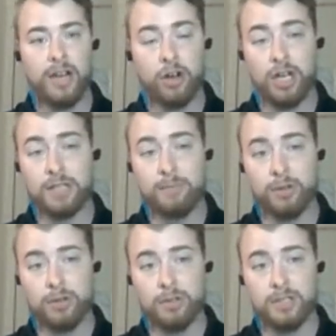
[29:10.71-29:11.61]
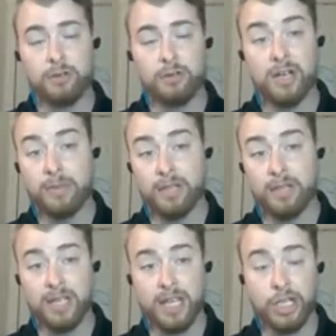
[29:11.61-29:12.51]
and hospitals and
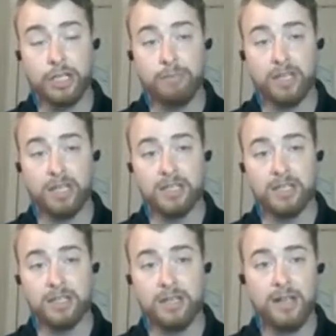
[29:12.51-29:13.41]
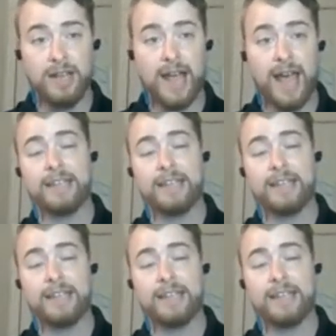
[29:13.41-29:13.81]
rehabilitation places